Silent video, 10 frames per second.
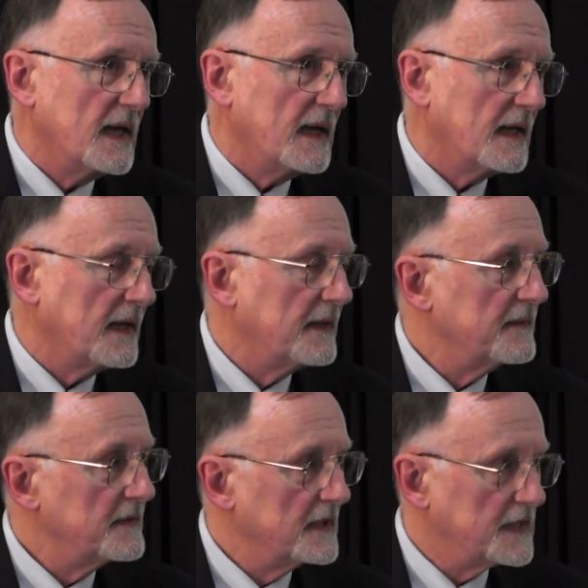
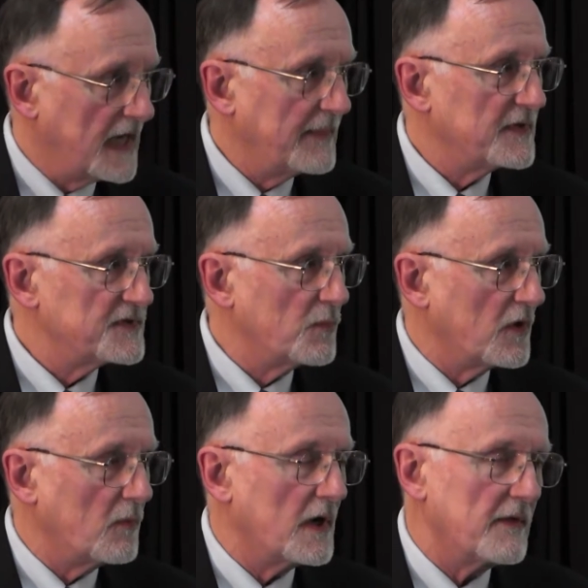Diamonds
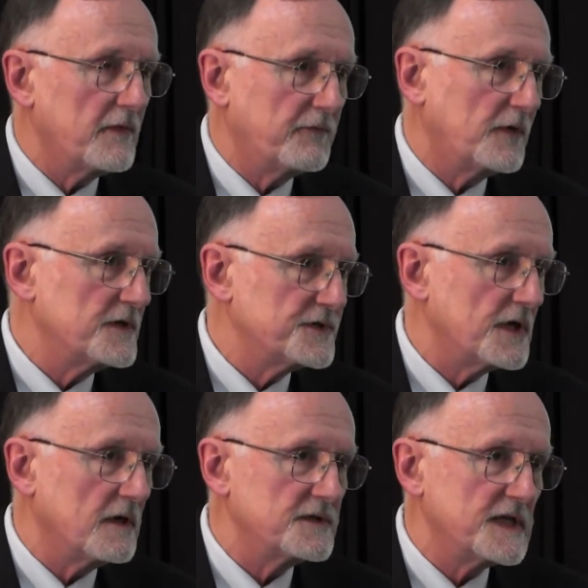were one of the first.
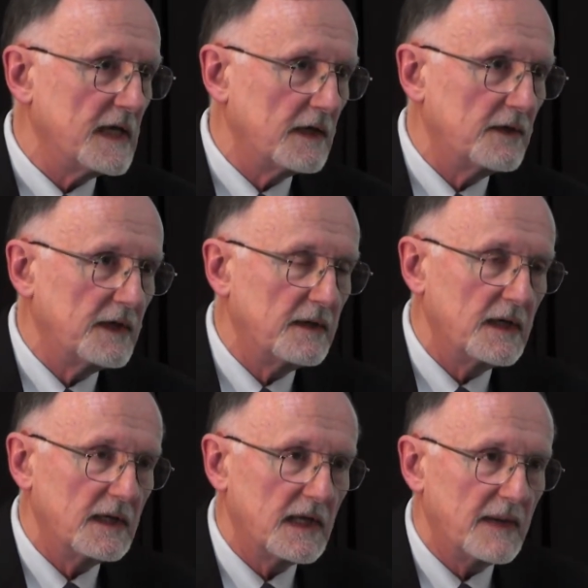Charles Taylor
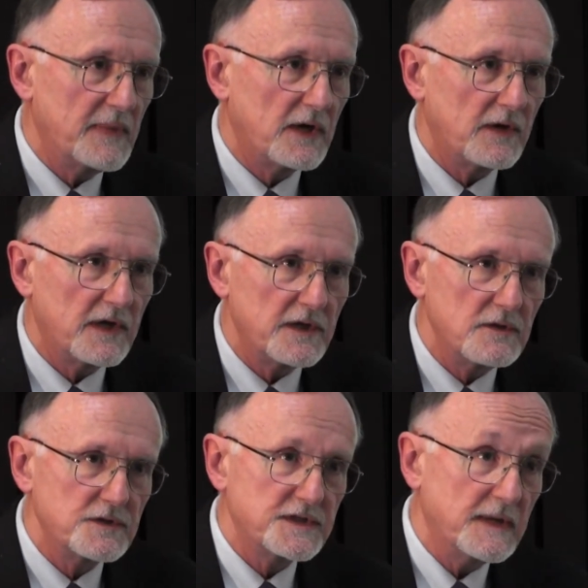in Liberia
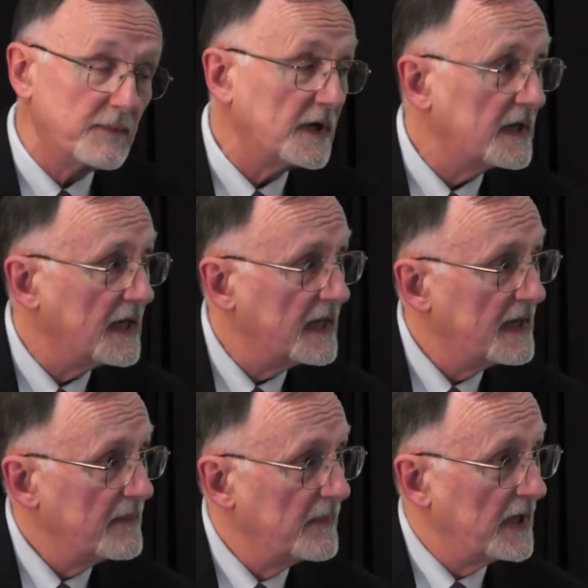used timber,
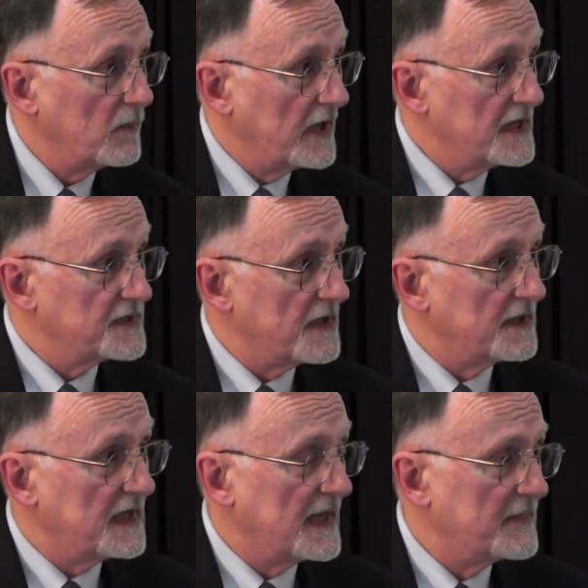but when he
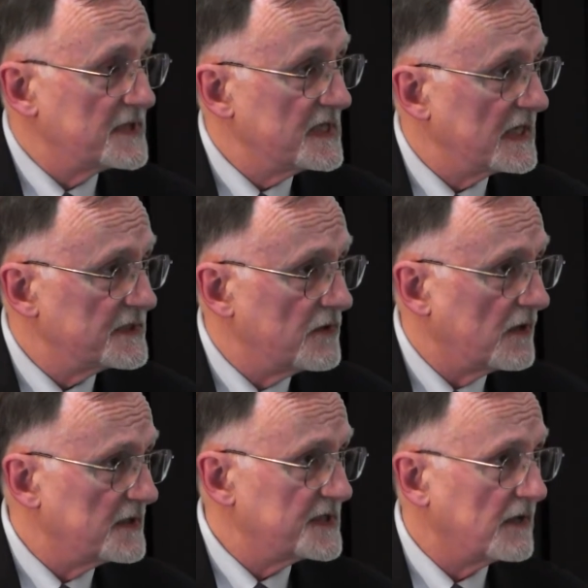saw diamonds next
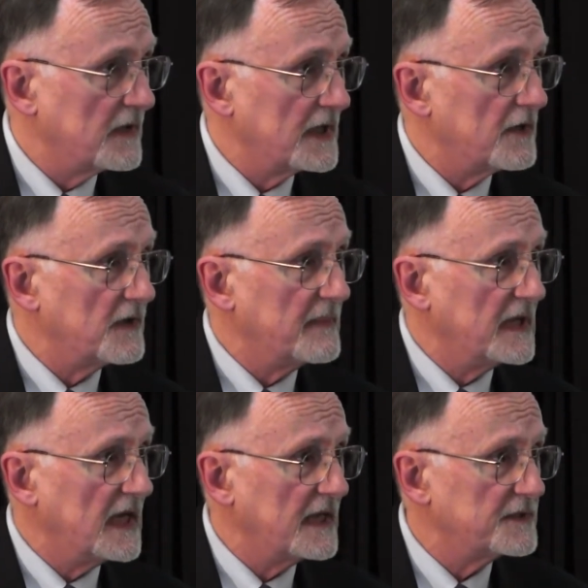door in Sierra Leone, he
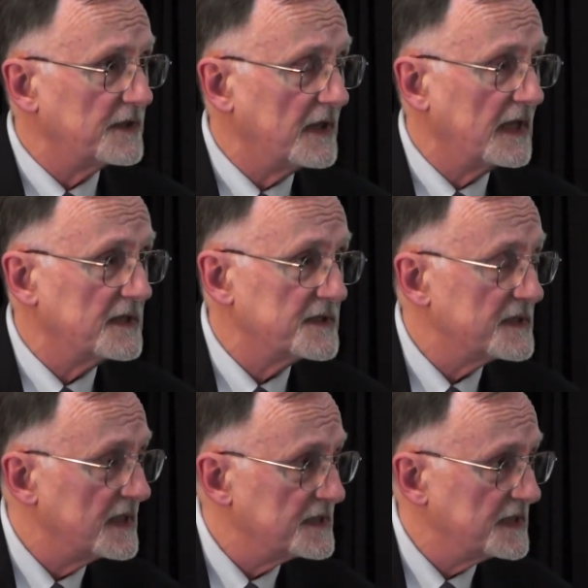began turning
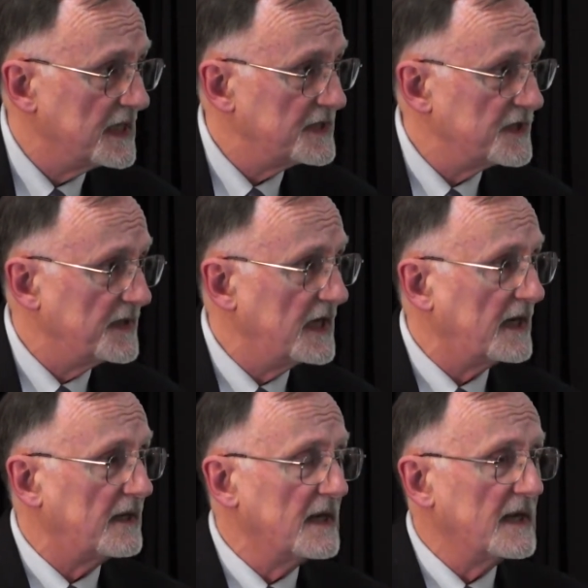his attention
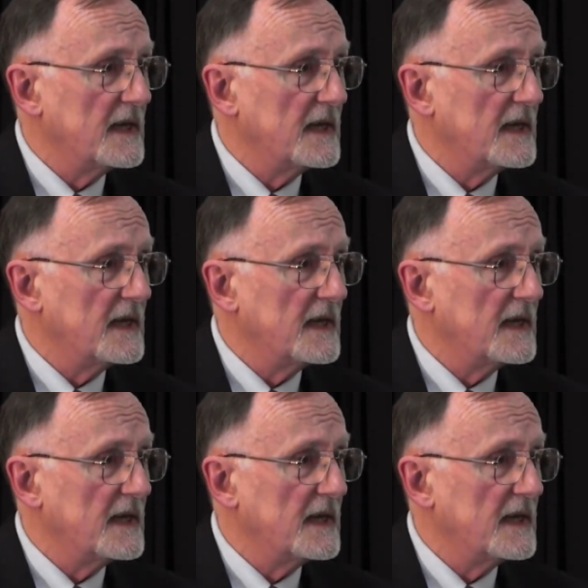there.